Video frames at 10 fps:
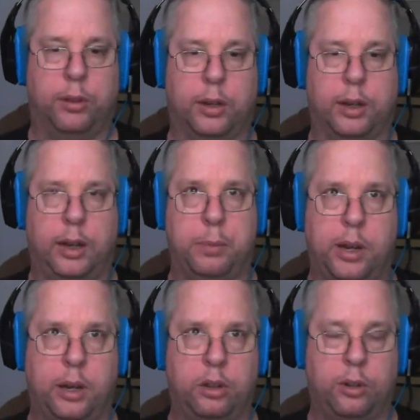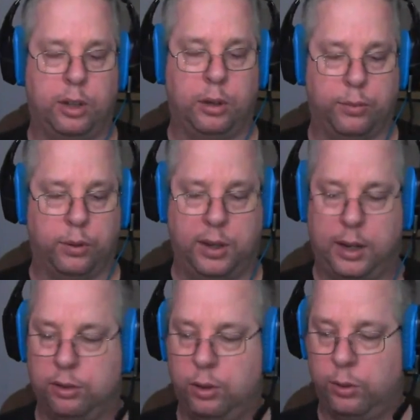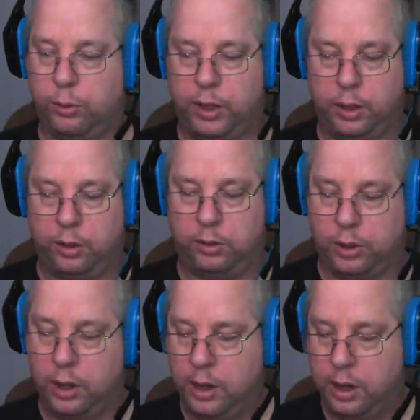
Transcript: that I plan on using for the next 2 or 3 years,